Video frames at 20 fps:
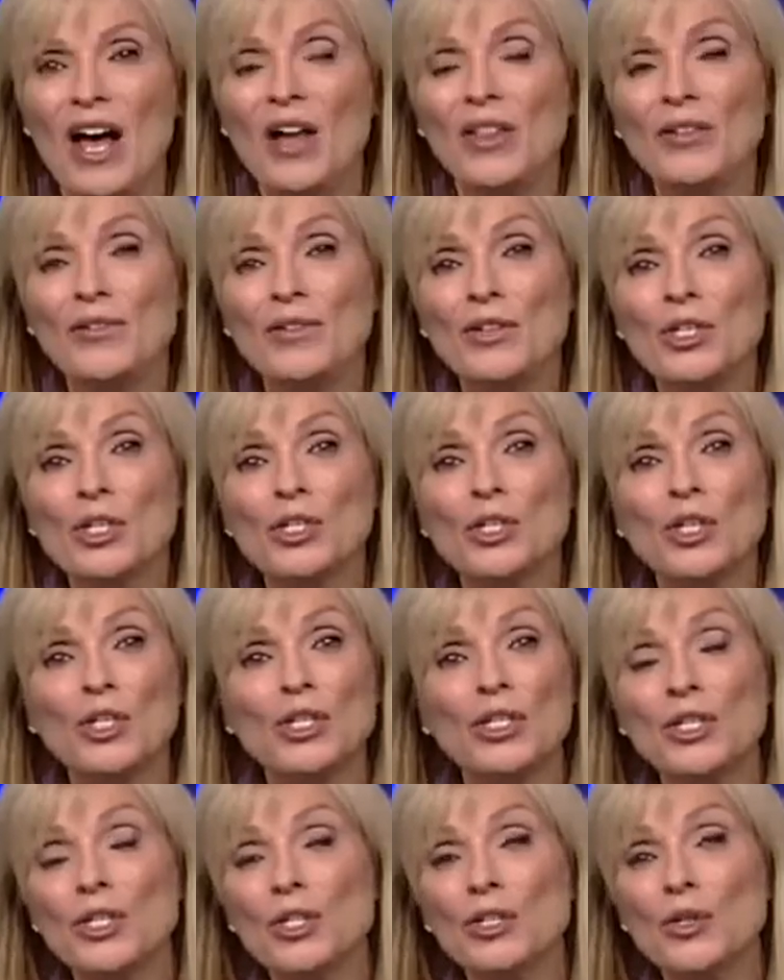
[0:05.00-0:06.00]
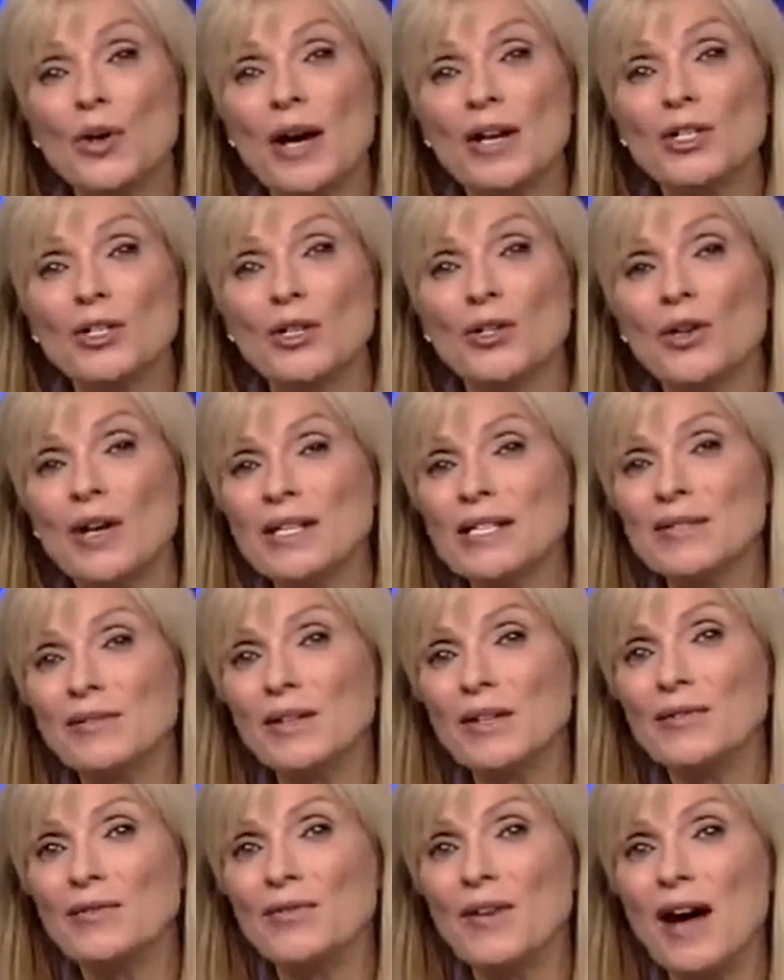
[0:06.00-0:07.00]
Health officials are still trying to
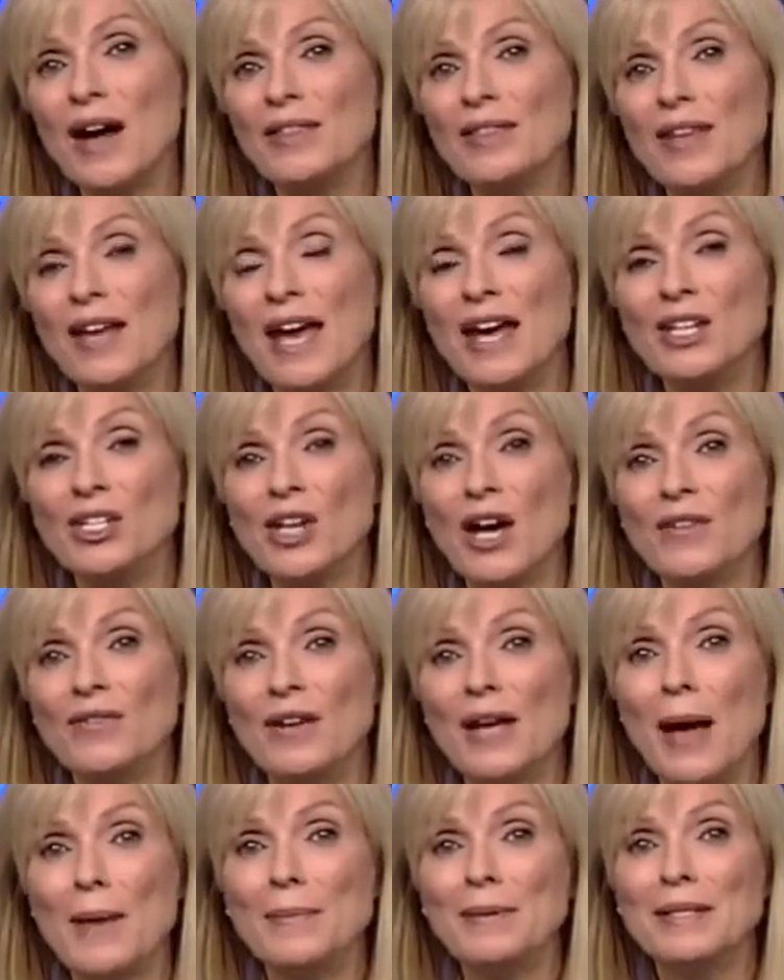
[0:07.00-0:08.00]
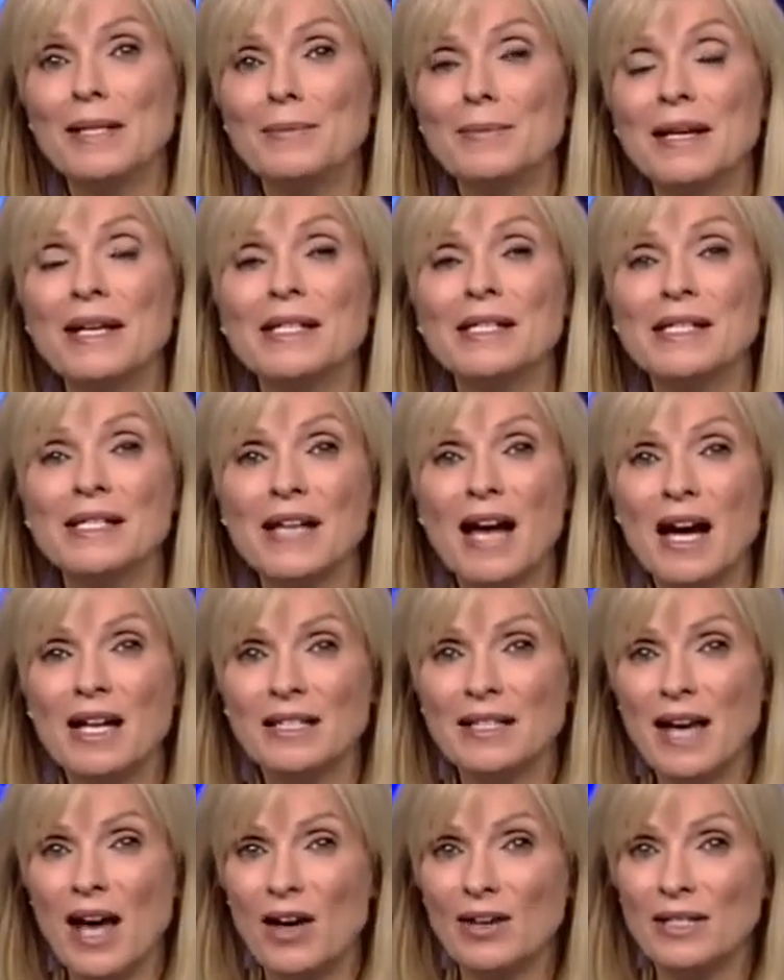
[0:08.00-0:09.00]
aggressively fight the H I V epidemic in
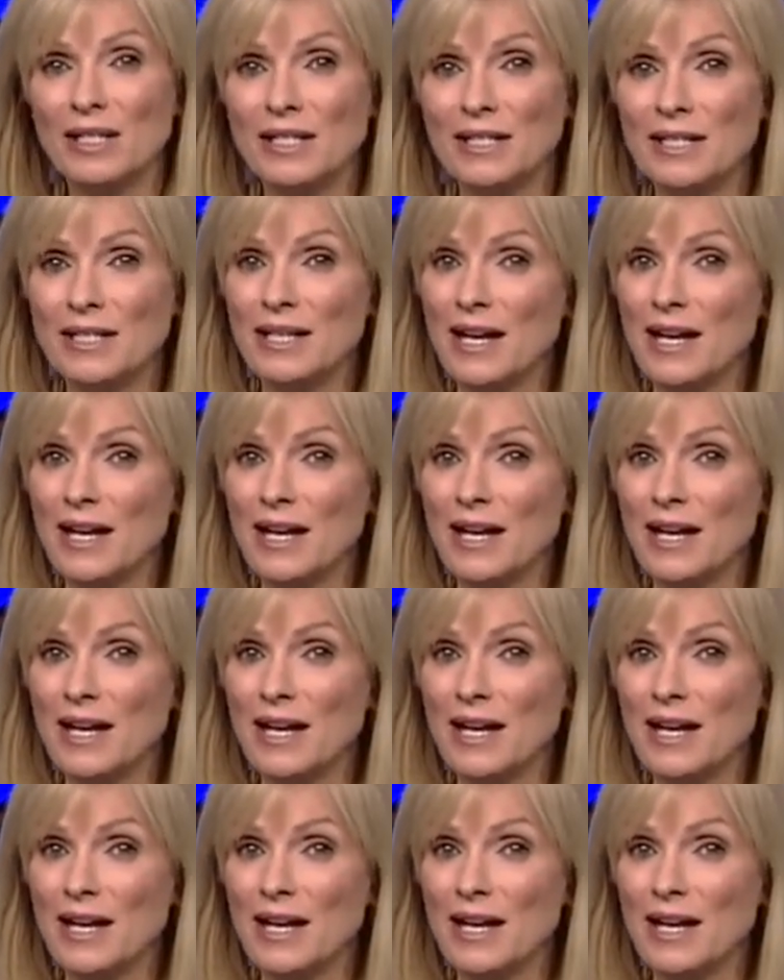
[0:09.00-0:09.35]
Scott County.